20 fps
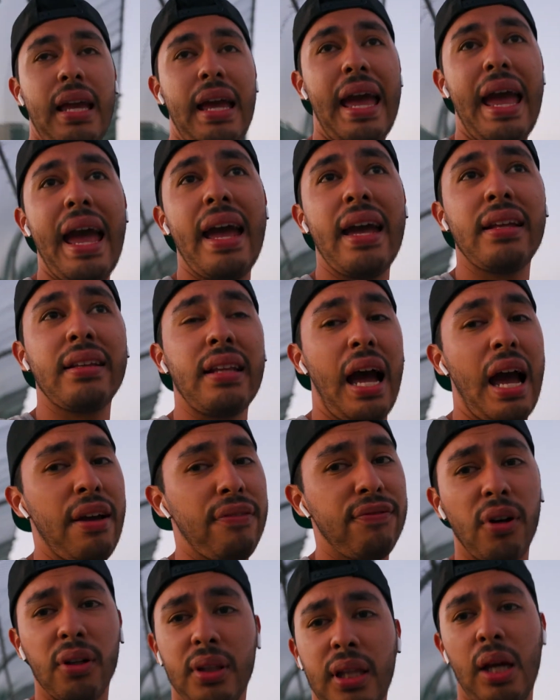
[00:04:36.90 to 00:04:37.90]
And I
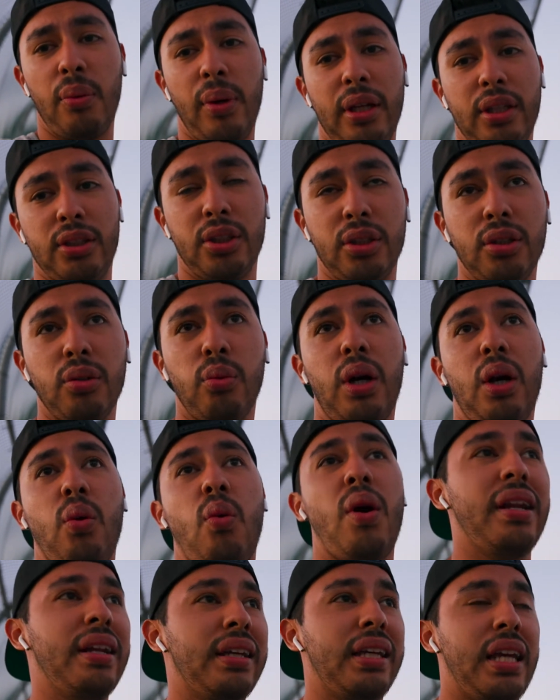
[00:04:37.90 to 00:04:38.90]
felt that way too, where I
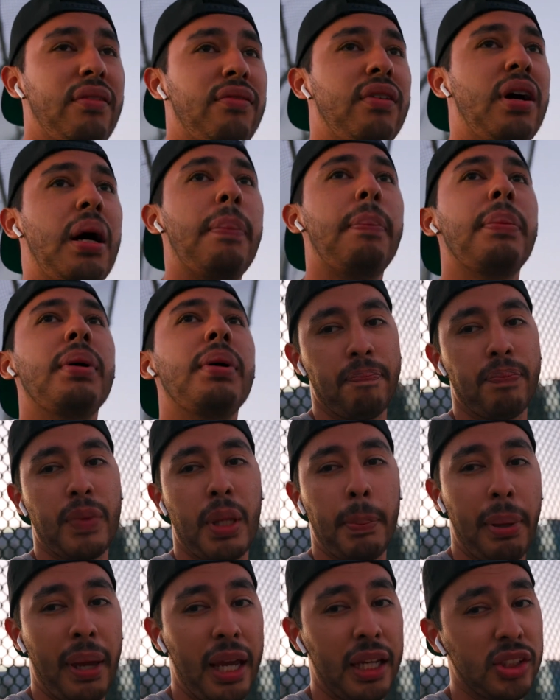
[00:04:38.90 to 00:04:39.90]
want to give up.
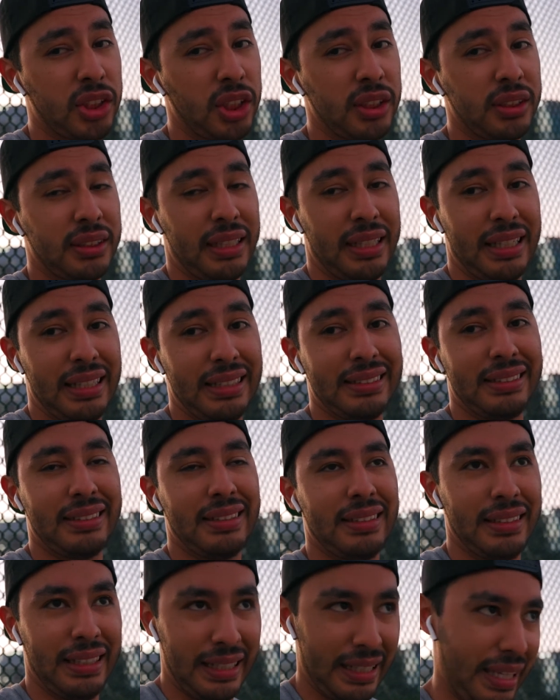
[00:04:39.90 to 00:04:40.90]
Patience is
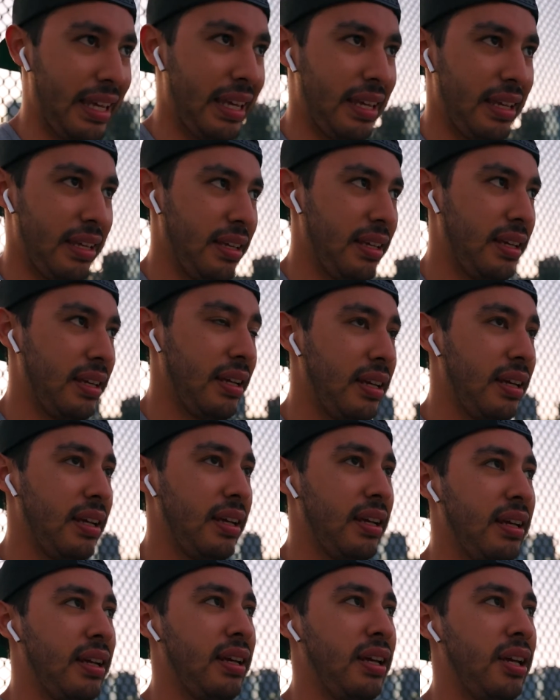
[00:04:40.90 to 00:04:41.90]
the key.
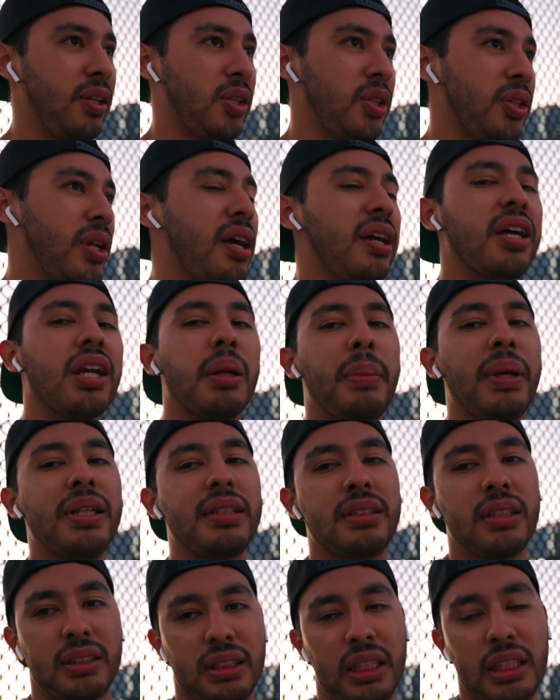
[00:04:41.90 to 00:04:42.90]
You're not going to be
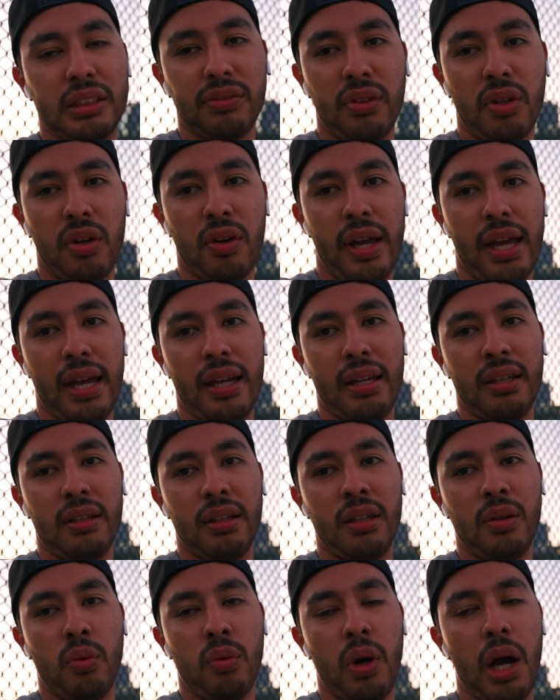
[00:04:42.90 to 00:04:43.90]
successful in
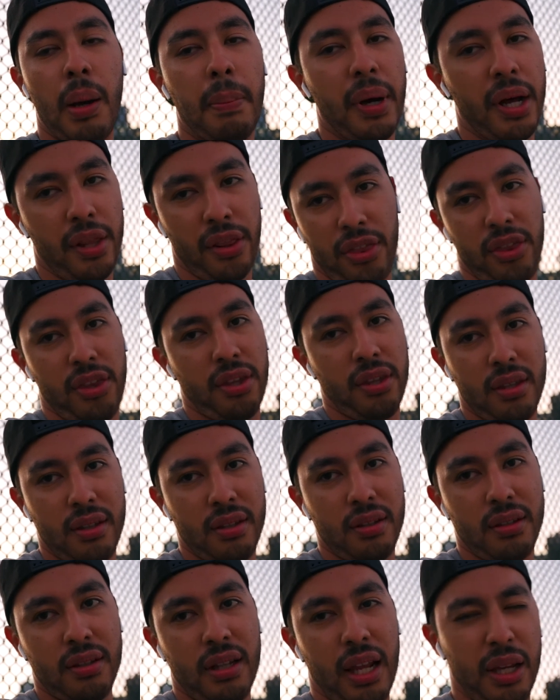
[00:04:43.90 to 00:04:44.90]
a month.
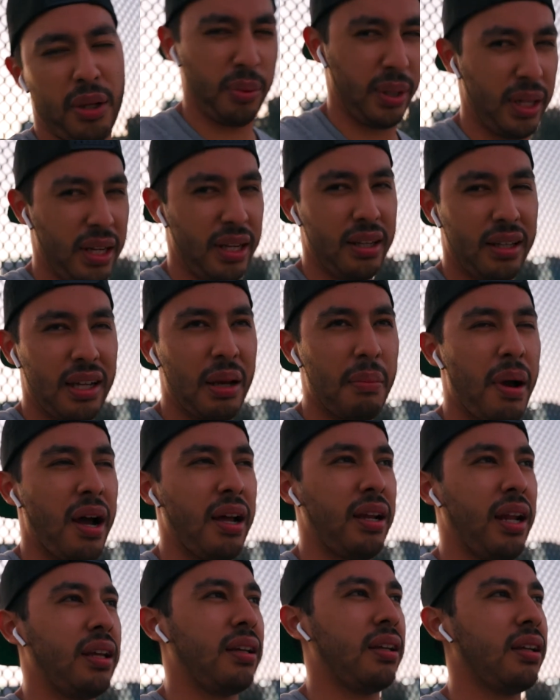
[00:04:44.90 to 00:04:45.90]
Really, come on.
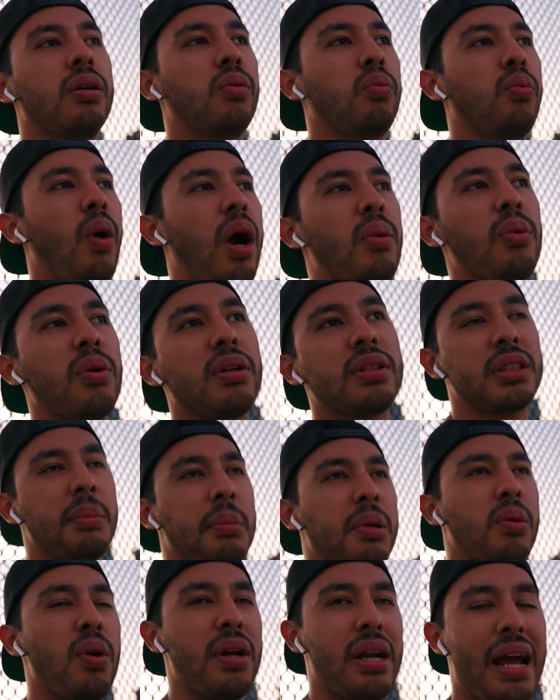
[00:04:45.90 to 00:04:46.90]
Why would
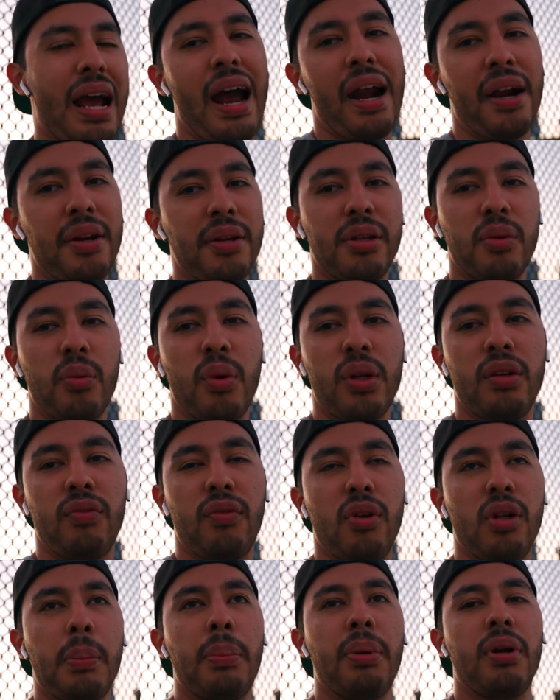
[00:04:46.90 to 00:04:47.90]
someone want to hire you when you've
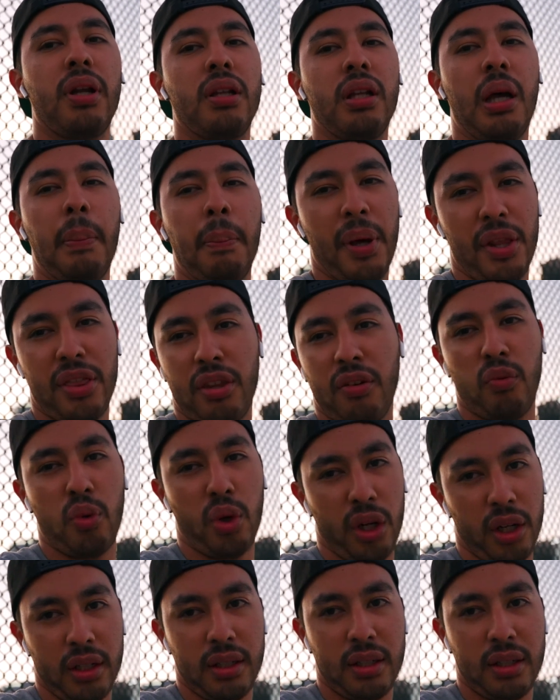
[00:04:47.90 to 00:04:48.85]
only put in a month of work?